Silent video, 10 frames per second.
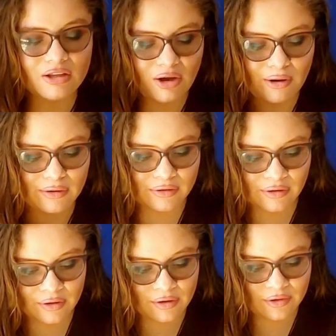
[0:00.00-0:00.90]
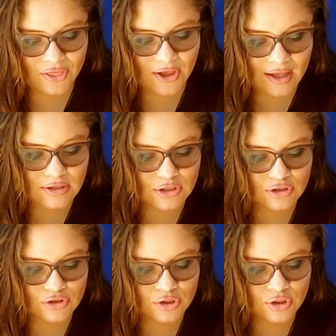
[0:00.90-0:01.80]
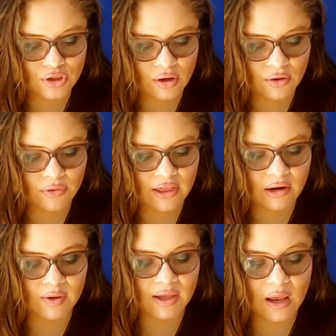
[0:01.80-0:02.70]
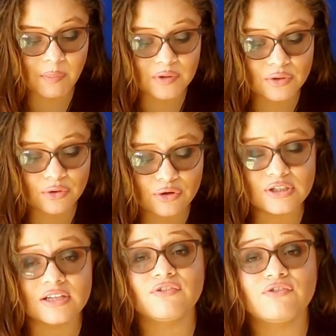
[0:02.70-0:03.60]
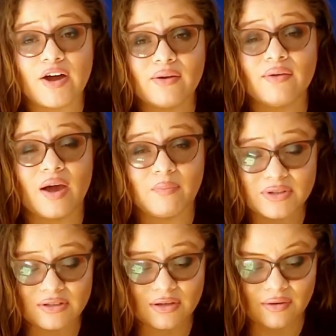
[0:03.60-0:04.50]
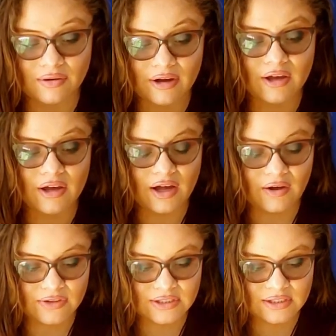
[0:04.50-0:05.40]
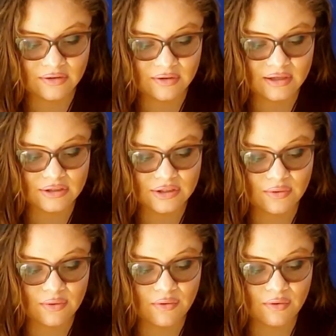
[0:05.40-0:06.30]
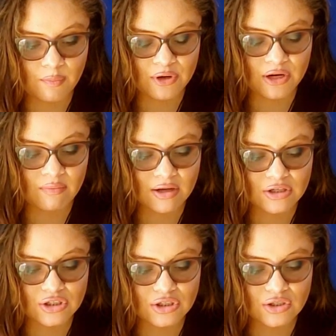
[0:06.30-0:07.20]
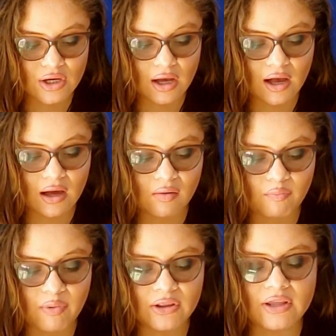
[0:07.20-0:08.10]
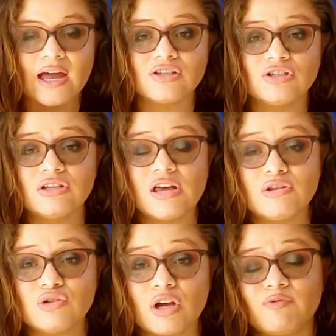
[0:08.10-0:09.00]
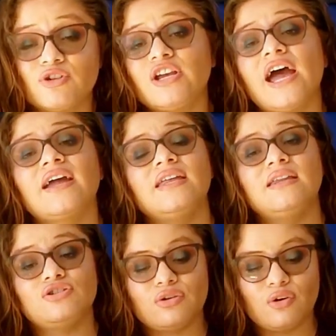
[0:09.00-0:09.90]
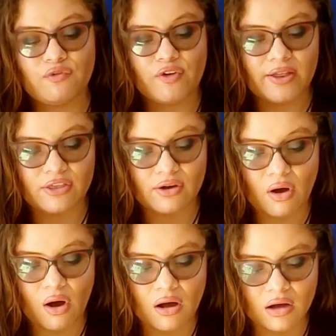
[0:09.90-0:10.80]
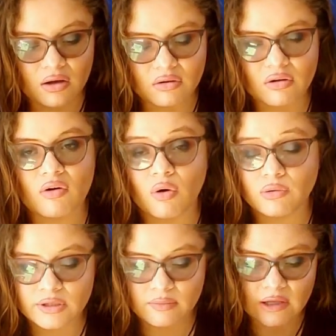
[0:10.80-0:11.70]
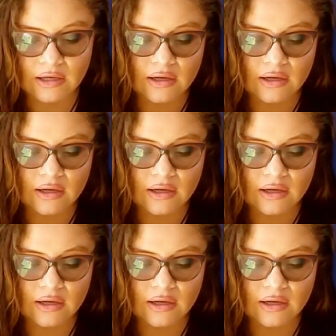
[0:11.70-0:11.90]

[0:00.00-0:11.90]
Earth. And so then we get episode 13, the final episode of the series. So pretty much Billy has a new job for Jack. He needs to go find the occultum.